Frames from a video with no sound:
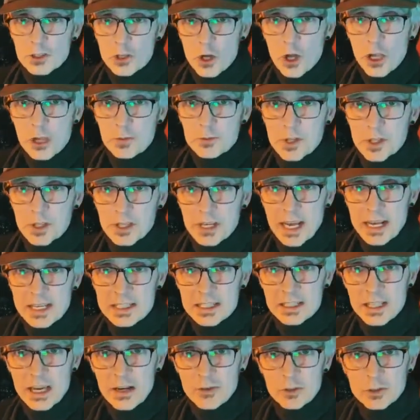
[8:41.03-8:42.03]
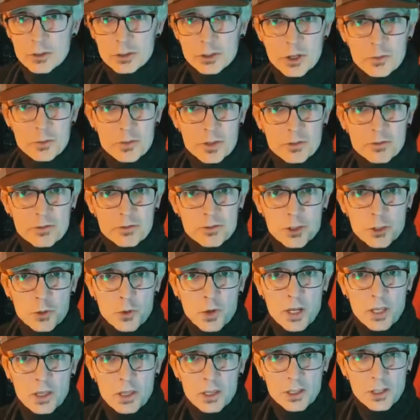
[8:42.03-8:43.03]
all up to the next level in terms of
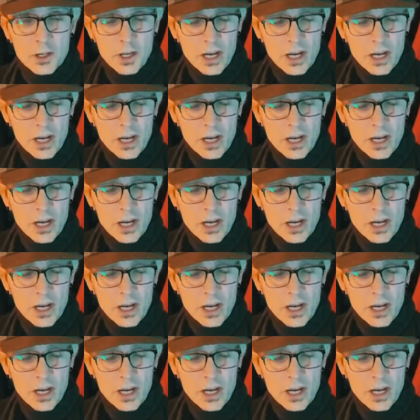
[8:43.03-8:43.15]
strength in your